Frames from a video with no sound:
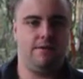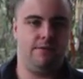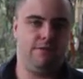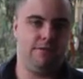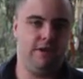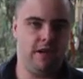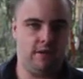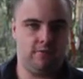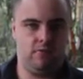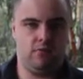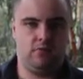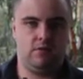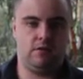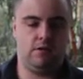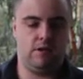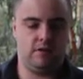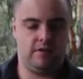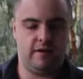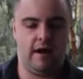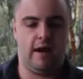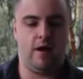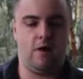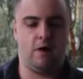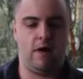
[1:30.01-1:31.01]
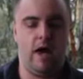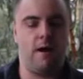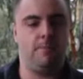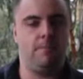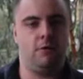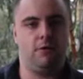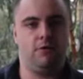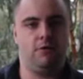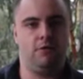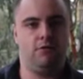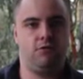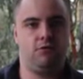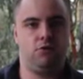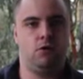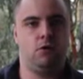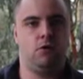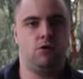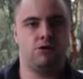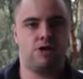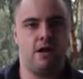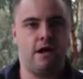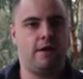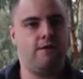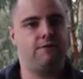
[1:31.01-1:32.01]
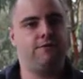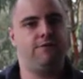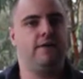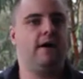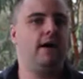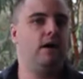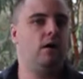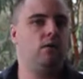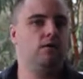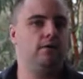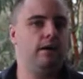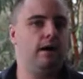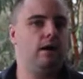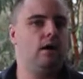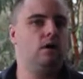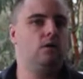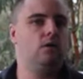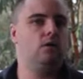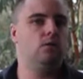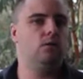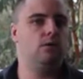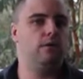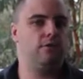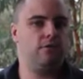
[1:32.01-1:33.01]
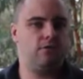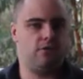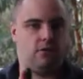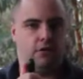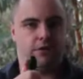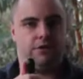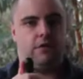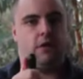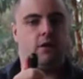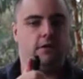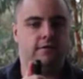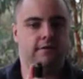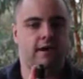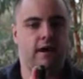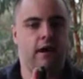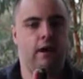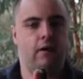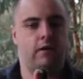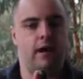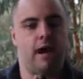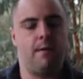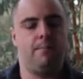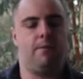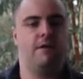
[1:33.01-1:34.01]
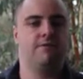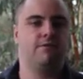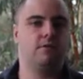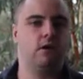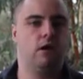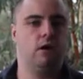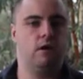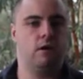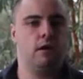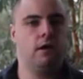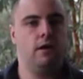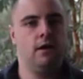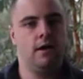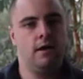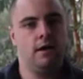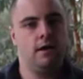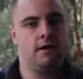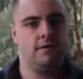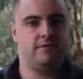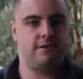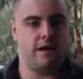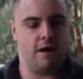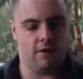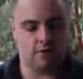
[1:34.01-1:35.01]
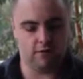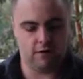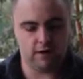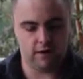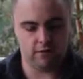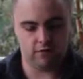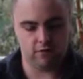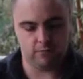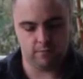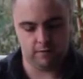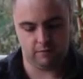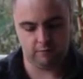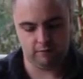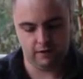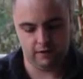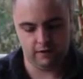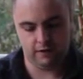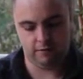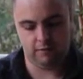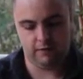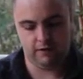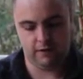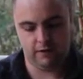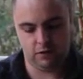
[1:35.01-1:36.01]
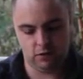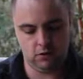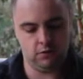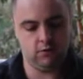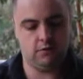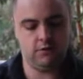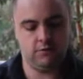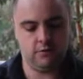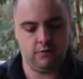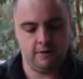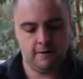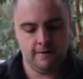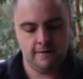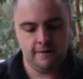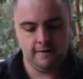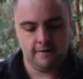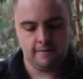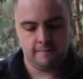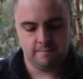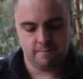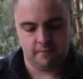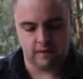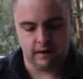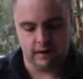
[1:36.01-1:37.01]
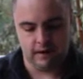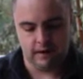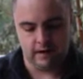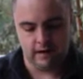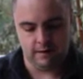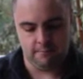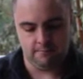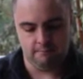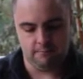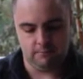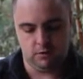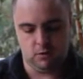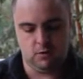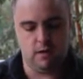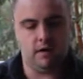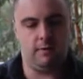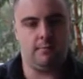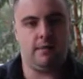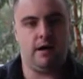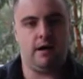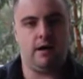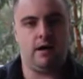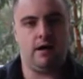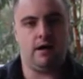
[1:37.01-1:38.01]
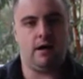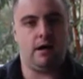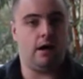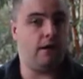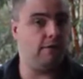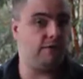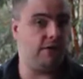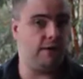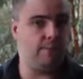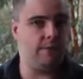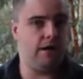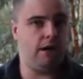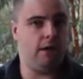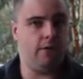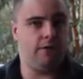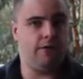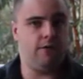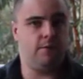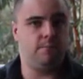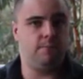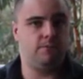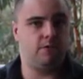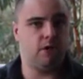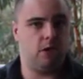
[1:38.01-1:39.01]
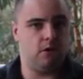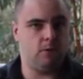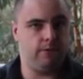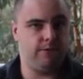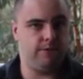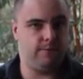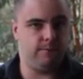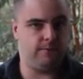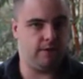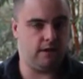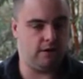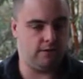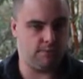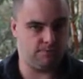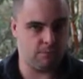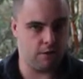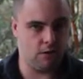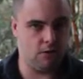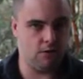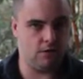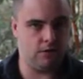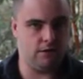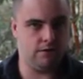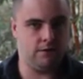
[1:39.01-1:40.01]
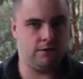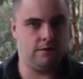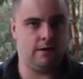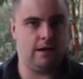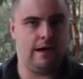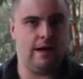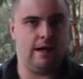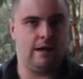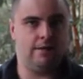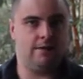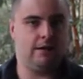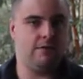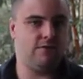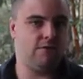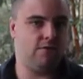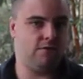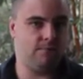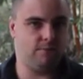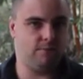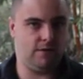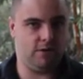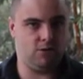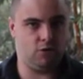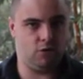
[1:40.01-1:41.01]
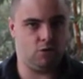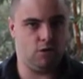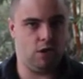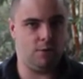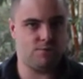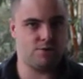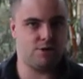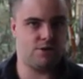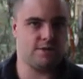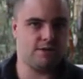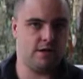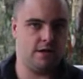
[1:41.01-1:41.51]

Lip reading: The tail cap on this torch has failed now. This is the third tail cap I've got. Terralux has been really, really good. I've emailed them, told them that it's broken, and they've given me two options.